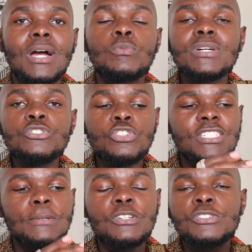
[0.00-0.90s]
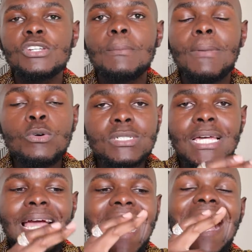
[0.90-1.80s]
can withdraw your subscription amount
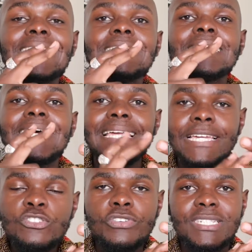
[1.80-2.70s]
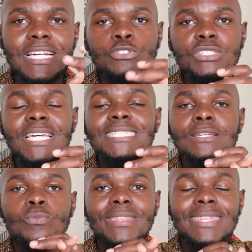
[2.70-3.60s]
and the interest
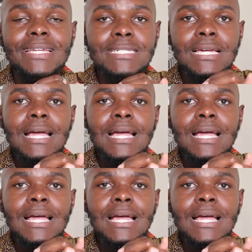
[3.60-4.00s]
associated with it